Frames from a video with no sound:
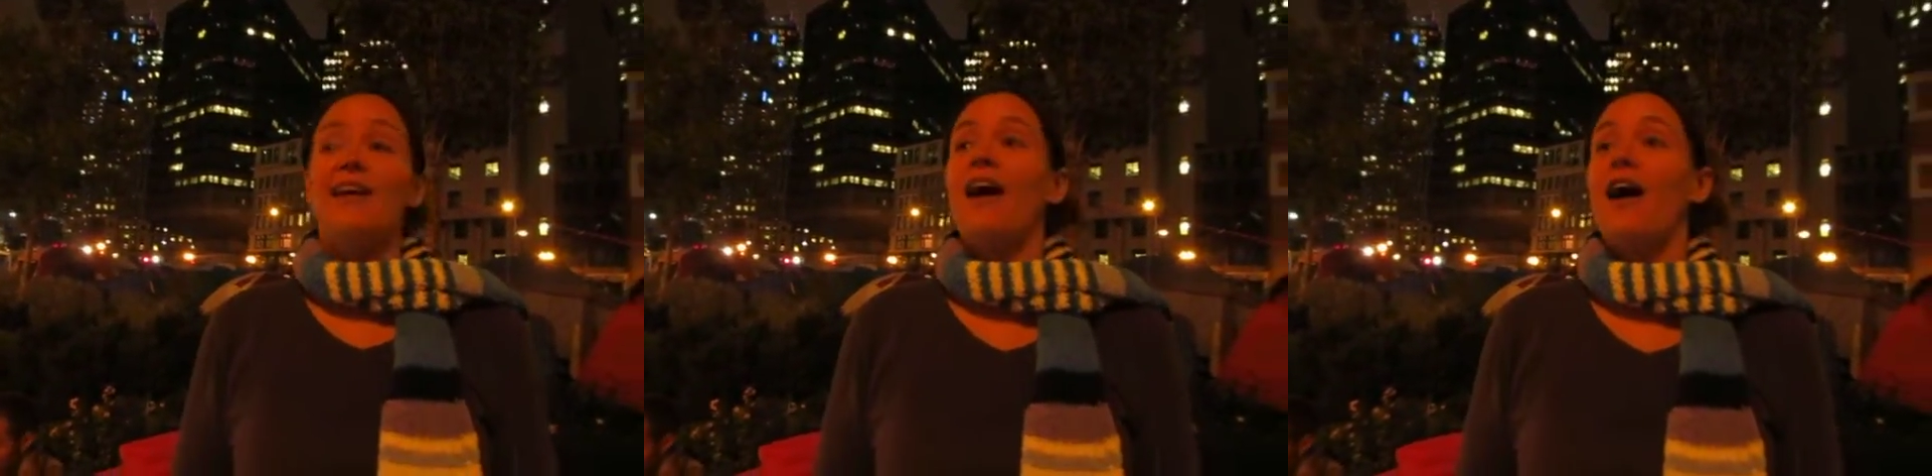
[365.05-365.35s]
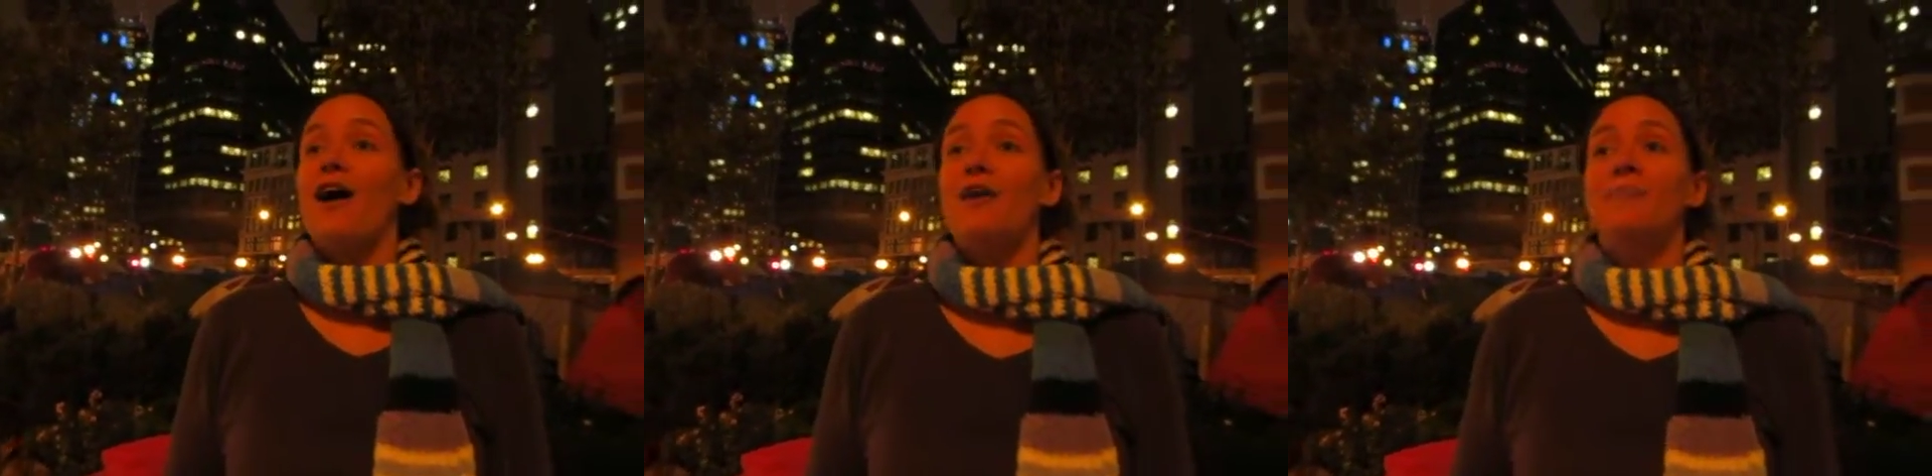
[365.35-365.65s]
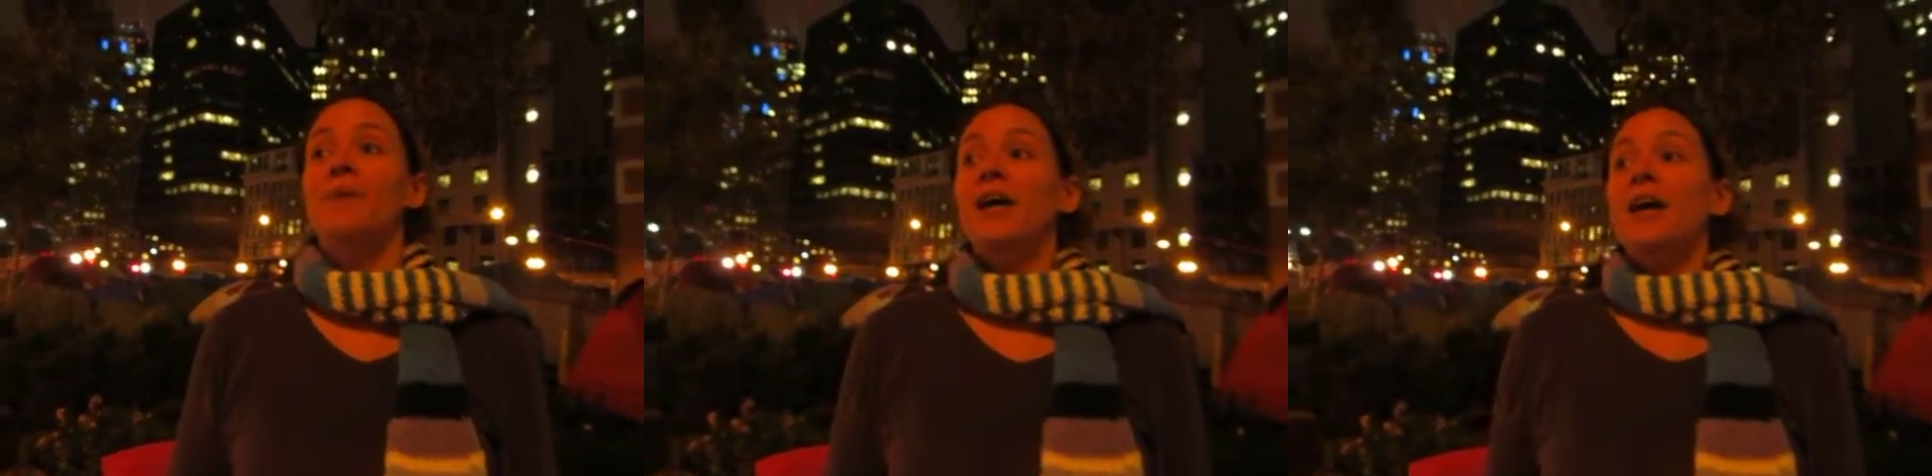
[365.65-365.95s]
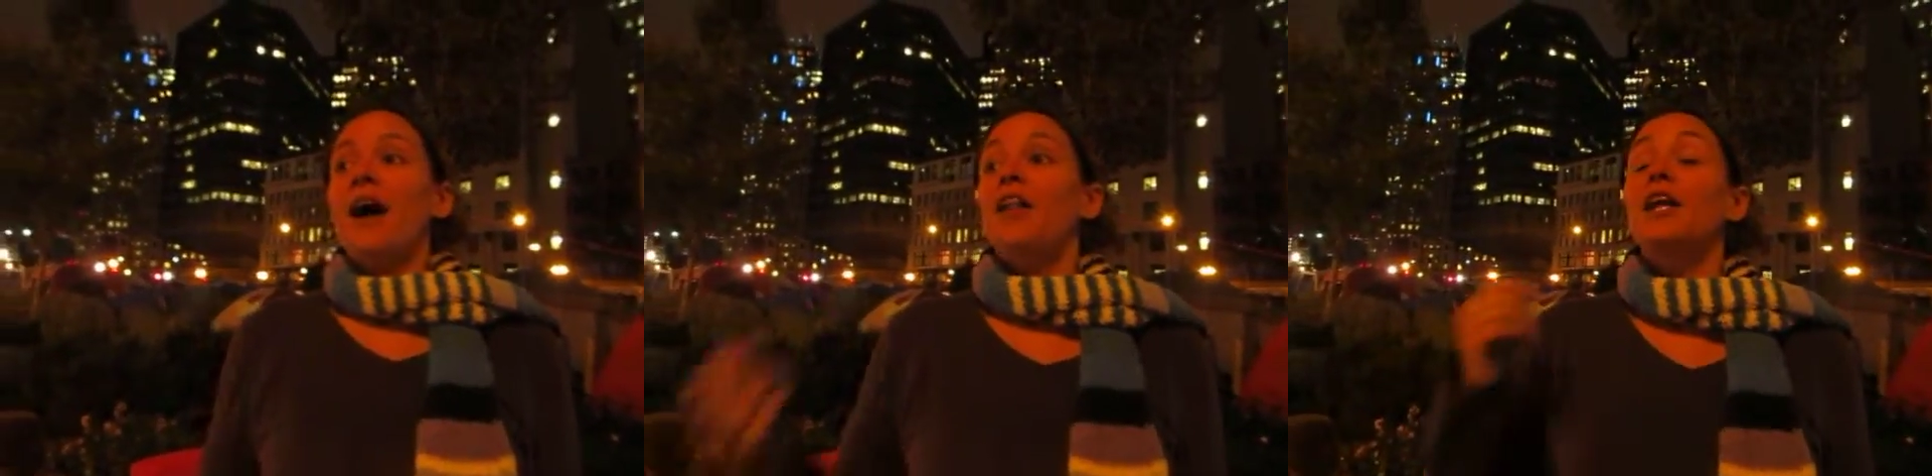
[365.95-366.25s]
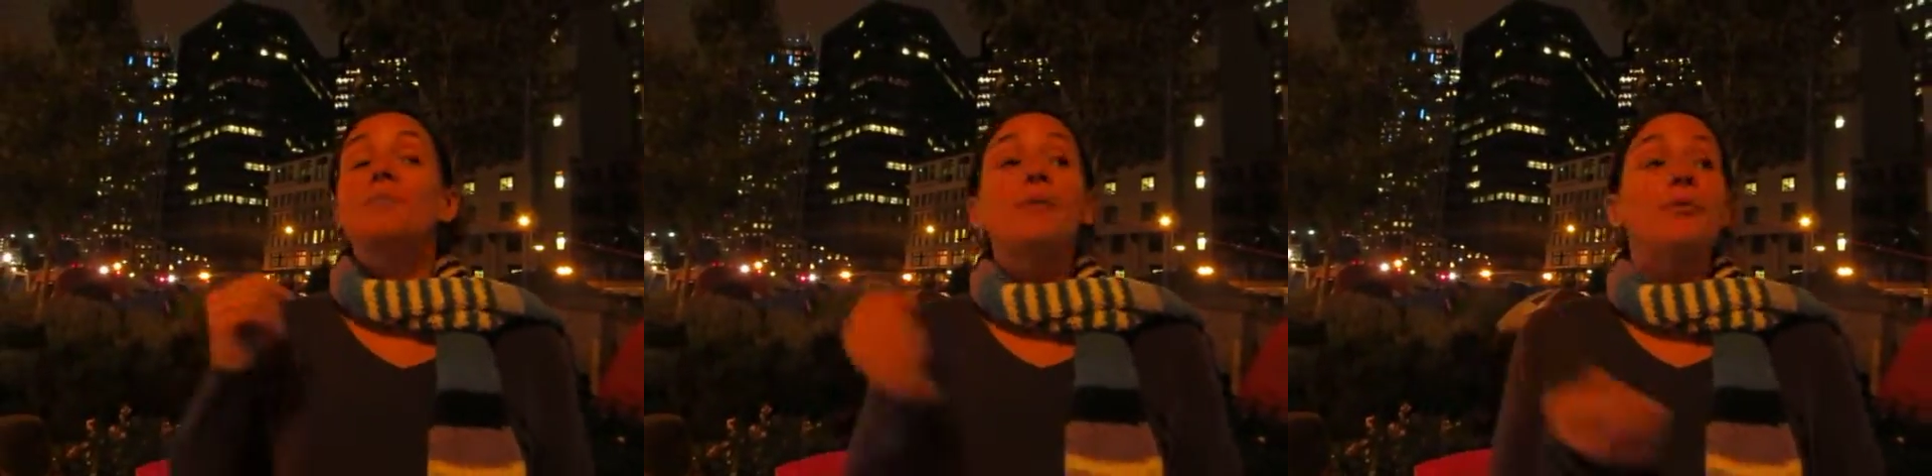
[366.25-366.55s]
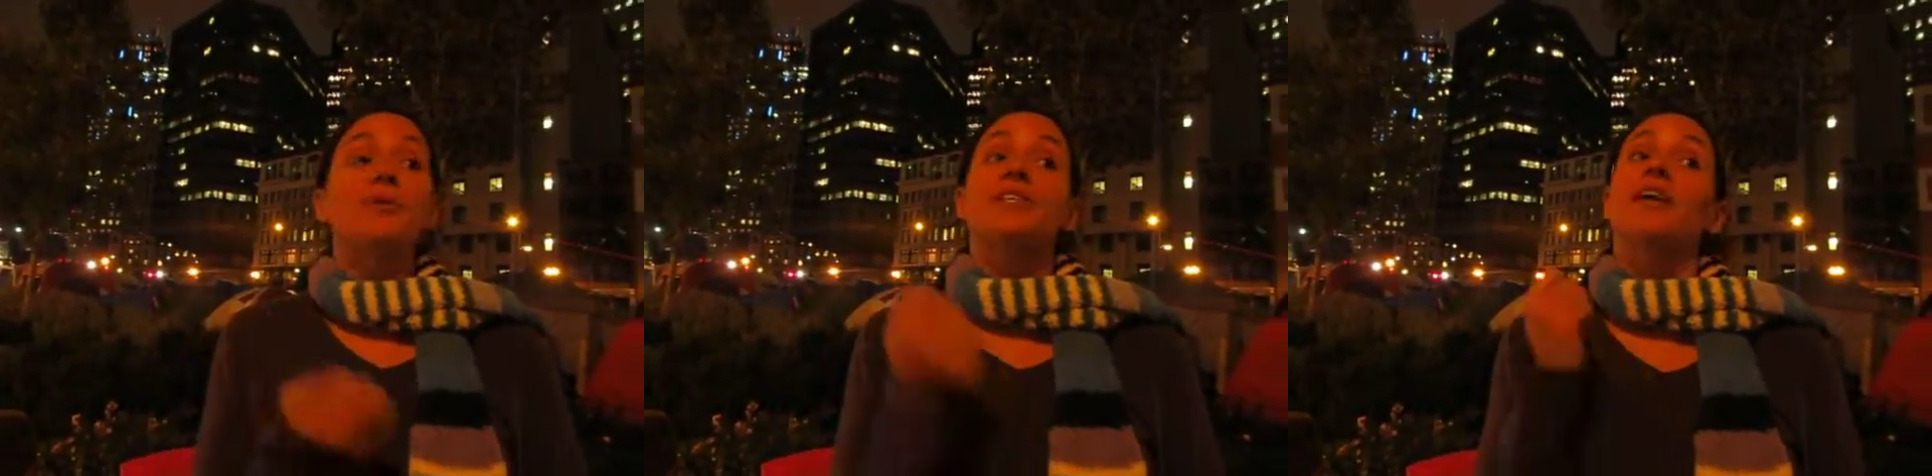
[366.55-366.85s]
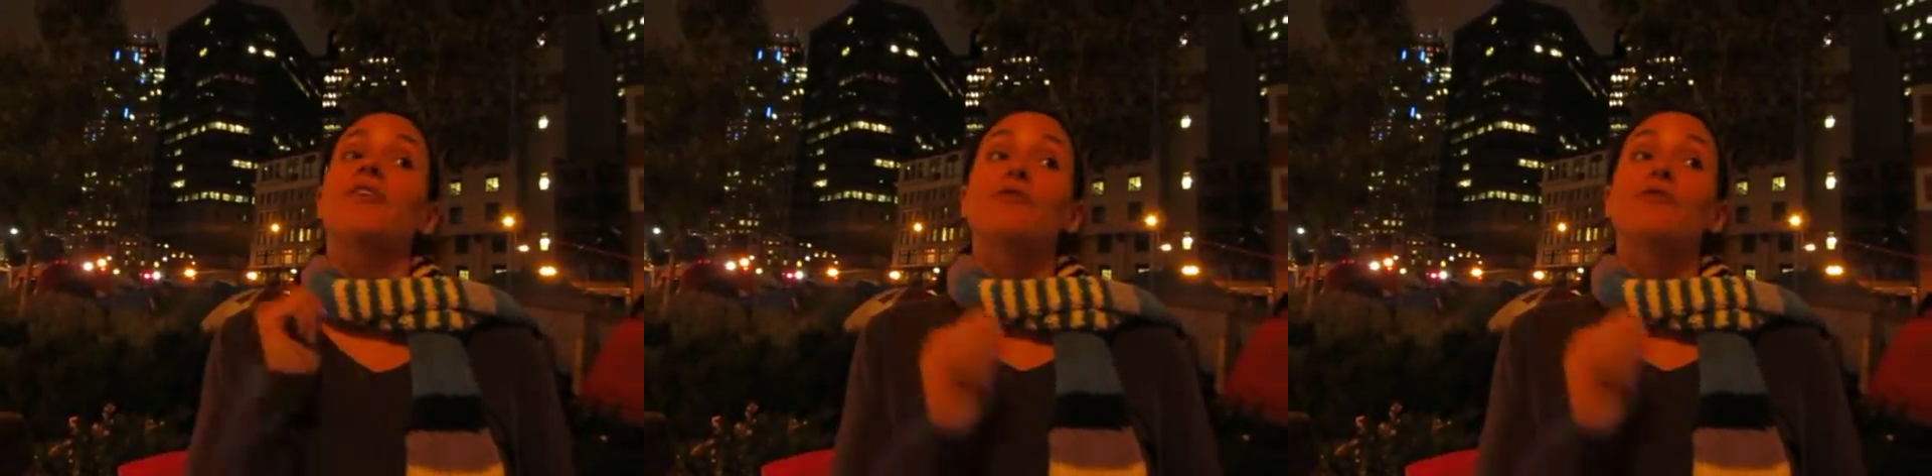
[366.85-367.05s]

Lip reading: A lot of people were taking